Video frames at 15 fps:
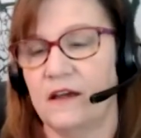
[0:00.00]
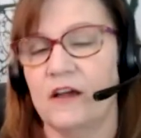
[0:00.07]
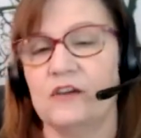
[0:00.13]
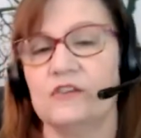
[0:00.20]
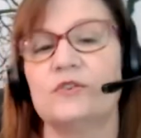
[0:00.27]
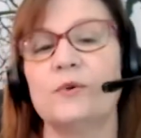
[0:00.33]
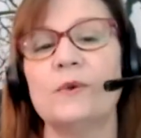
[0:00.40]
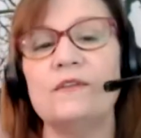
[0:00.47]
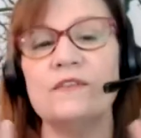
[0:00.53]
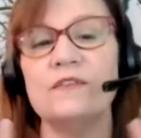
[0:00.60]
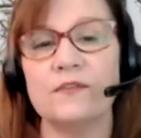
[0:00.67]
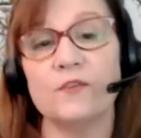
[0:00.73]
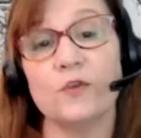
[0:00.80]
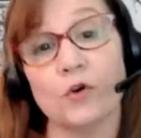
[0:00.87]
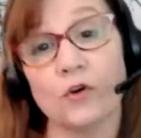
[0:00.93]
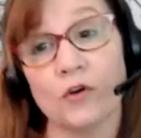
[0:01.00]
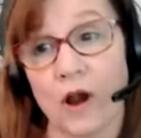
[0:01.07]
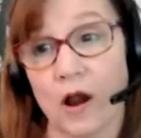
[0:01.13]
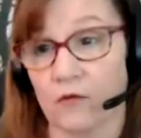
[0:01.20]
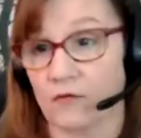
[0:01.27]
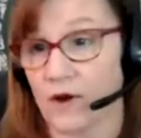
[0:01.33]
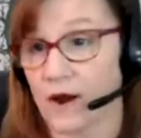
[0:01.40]
So even if you're
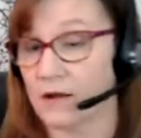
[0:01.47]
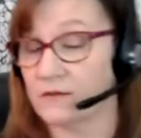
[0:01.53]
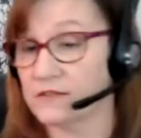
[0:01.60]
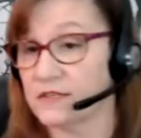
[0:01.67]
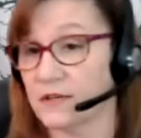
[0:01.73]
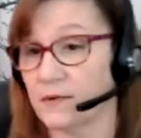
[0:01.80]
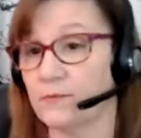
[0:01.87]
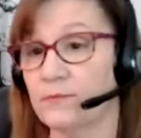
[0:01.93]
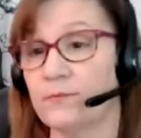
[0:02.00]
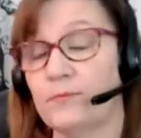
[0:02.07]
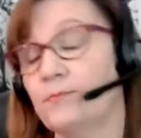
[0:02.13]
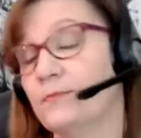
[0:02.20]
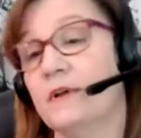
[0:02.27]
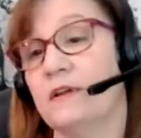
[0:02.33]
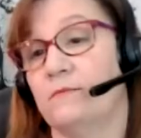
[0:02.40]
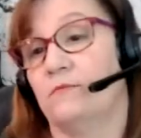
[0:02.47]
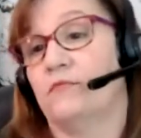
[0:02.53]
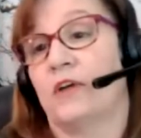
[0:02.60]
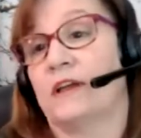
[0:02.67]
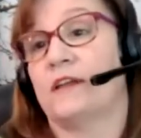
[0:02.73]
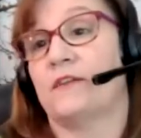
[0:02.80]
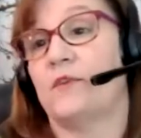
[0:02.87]
around
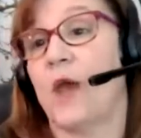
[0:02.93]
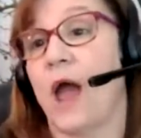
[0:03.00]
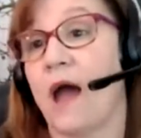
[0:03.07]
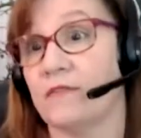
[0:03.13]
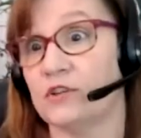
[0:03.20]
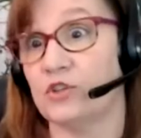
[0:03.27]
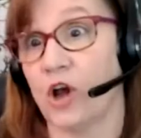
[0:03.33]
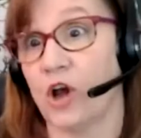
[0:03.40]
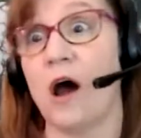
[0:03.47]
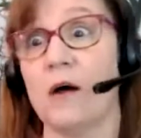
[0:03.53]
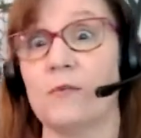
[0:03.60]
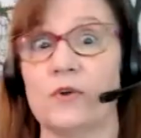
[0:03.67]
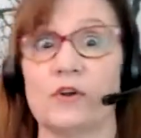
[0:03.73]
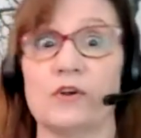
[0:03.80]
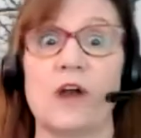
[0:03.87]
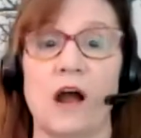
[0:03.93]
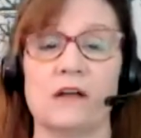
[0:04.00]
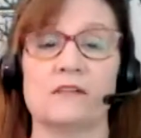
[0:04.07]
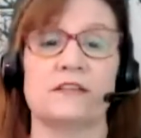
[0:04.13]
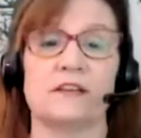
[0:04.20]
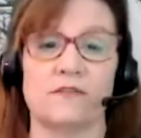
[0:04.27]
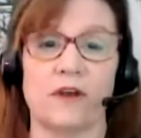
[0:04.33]
like if you have a job where you're
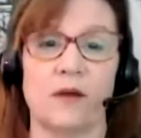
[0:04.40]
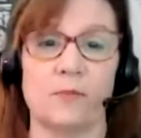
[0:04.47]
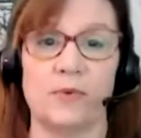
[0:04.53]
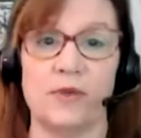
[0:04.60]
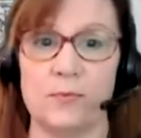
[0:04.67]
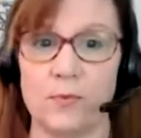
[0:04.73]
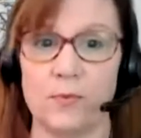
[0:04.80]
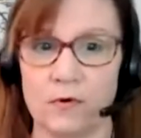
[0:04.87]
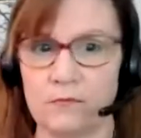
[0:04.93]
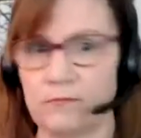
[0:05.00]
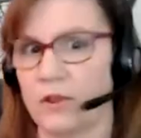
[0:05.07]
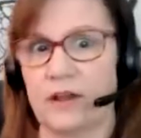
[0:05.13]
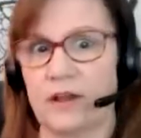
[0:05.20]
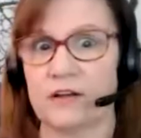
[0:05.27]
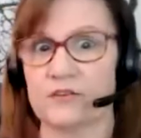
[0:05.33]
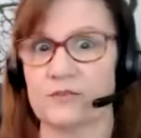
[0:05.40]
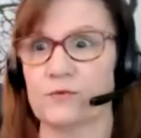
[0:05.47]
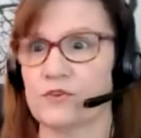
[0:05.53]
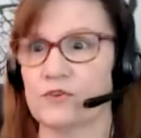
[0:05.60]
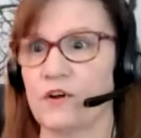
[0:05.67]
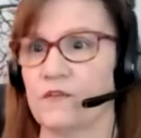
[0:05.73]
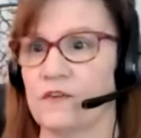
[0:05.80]
constantly around people, like customer
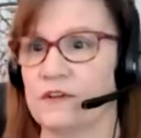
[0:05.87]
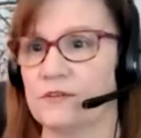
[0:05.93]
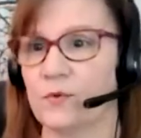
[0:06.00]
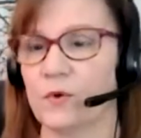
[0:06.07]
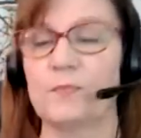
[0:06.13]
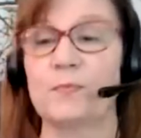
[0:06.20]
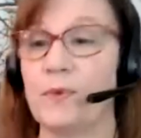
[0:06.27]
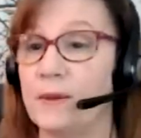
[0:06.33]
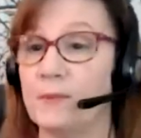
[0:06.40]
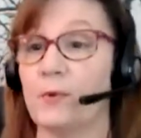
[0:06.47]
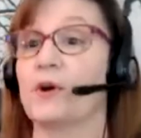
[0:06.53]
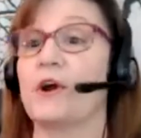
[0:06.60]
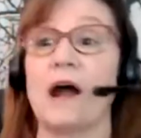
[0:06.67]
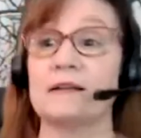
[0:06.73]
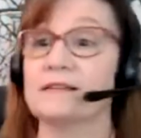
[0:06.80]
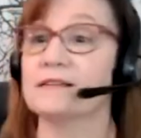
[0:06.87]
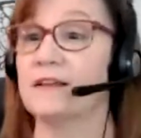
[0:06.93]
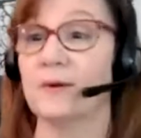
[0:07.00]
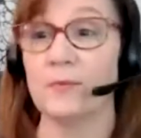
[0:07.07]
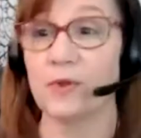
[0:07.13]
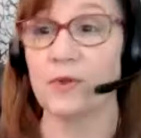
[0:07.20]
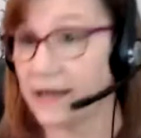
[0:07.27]
service, where people are constantly
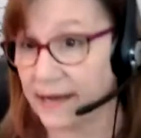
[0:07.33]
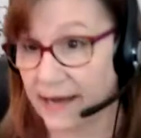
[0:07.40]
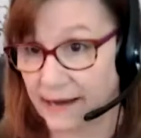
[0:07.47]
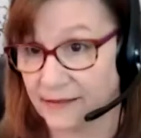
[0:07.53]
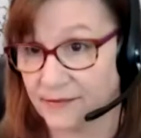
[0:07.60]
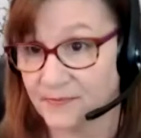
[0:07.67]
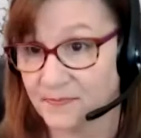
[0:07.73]
complaining,